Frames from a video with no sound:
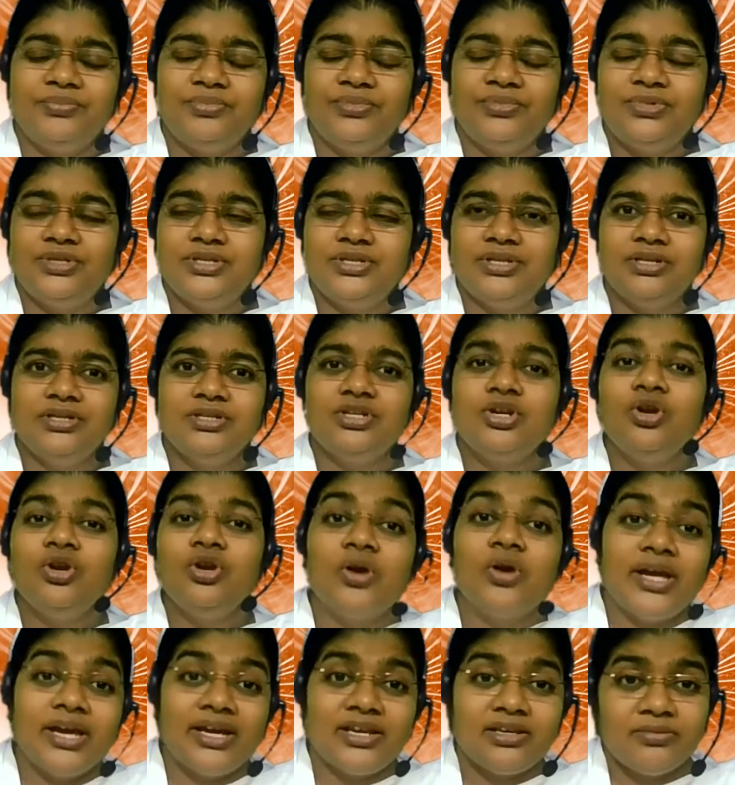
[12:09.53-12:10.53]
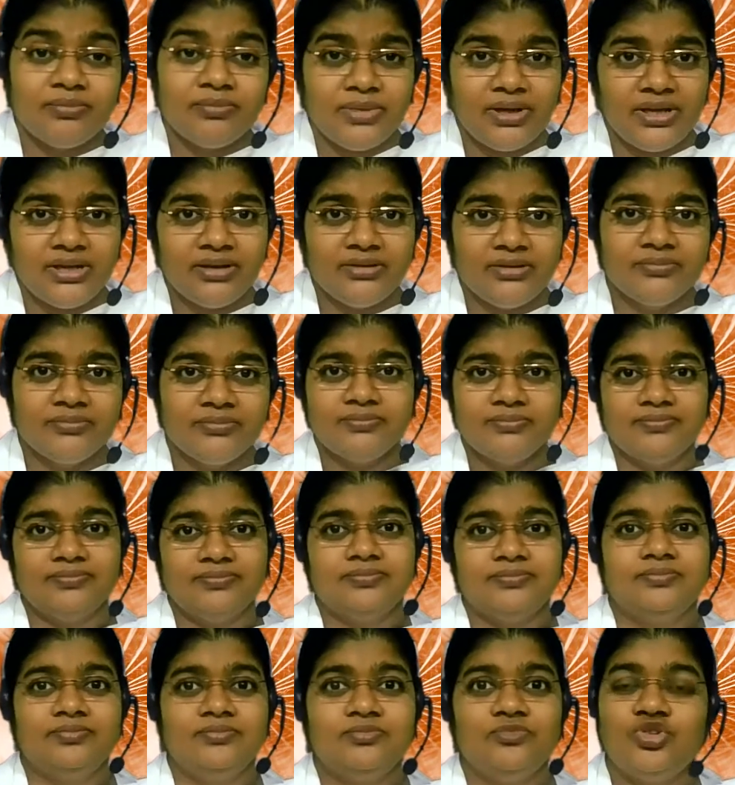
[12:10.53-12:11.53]
didn't look at me,
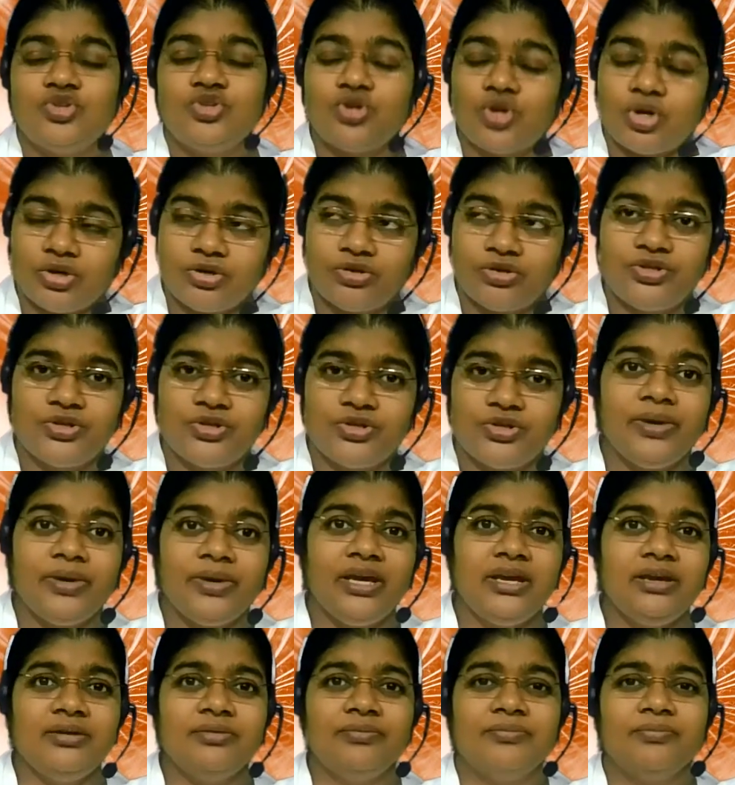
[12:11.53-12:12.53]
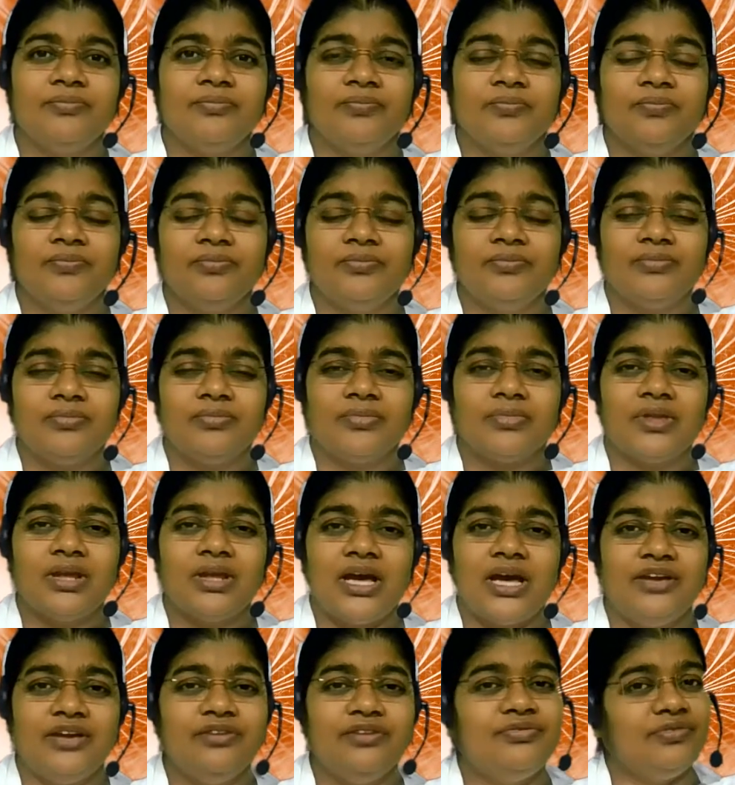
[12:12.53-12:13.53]
talk to me,
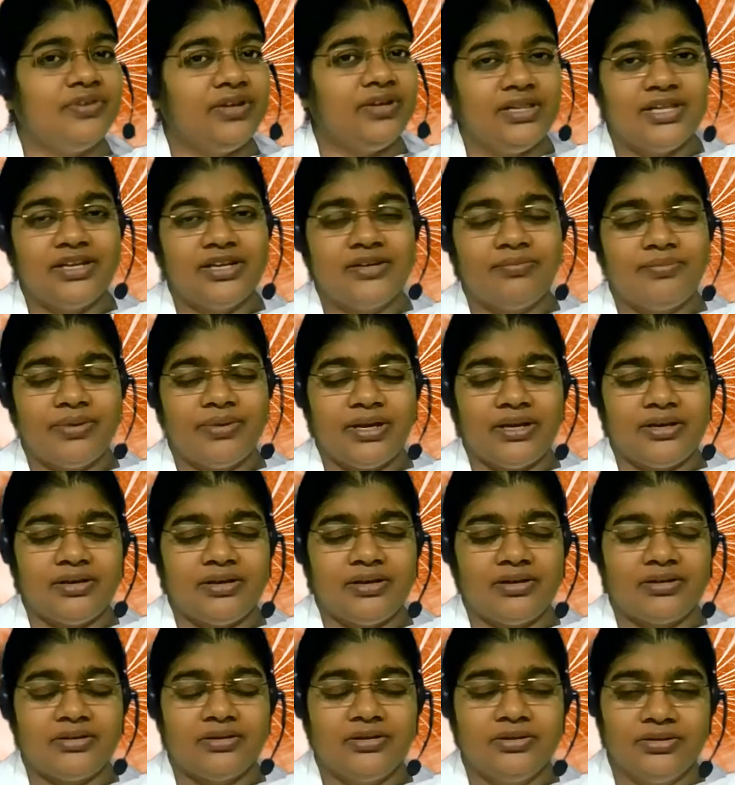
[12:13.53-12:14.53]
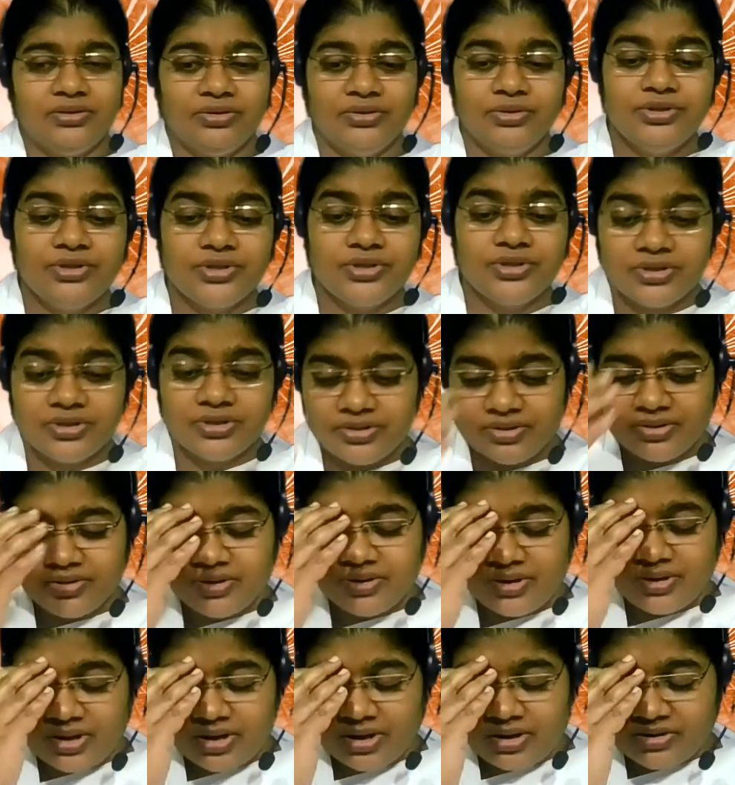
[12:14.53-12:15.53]
I feel that pain. Good.
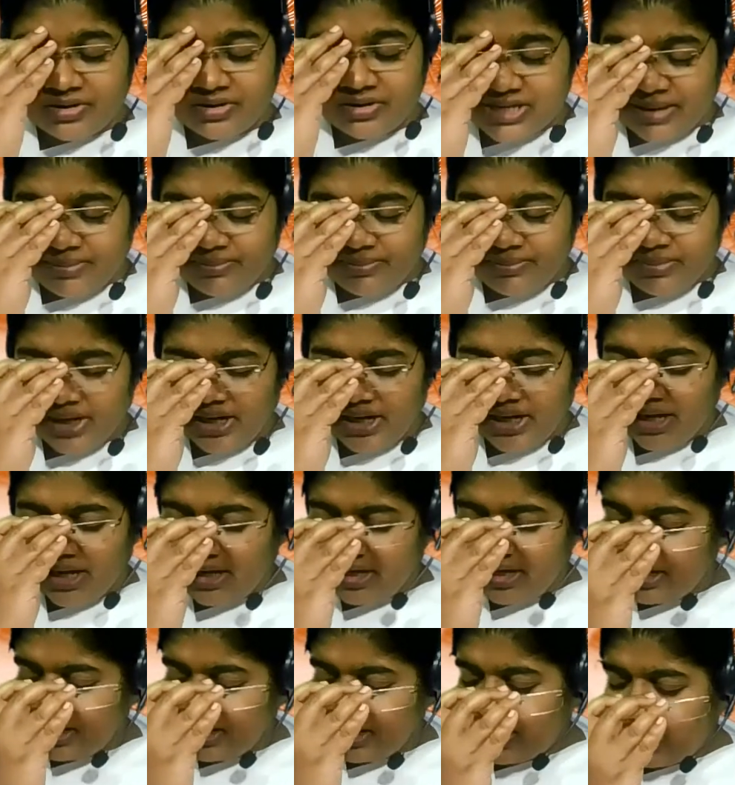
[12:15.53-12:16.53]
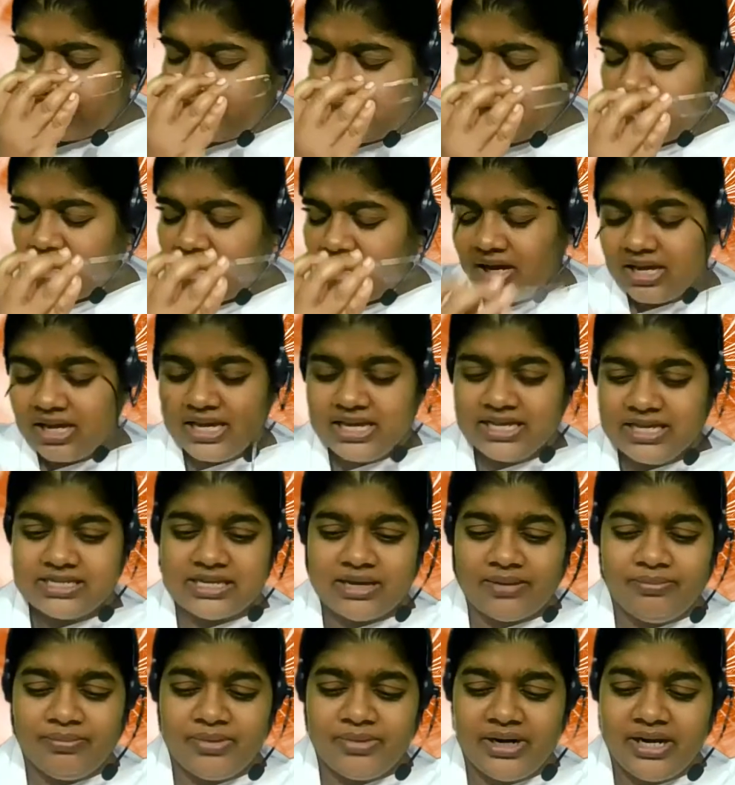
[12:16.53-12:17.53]
Somebody
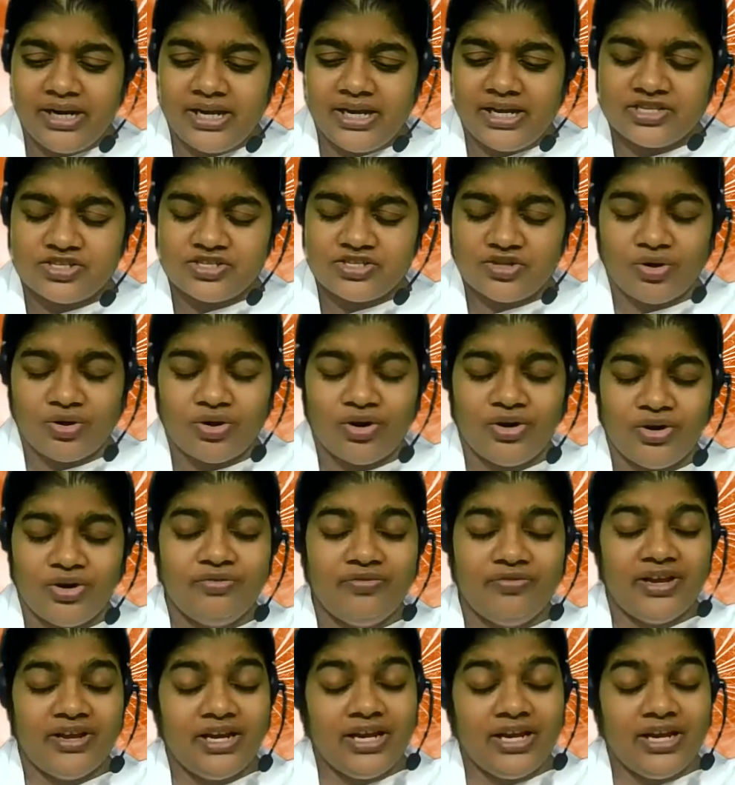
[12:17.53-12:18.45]
is not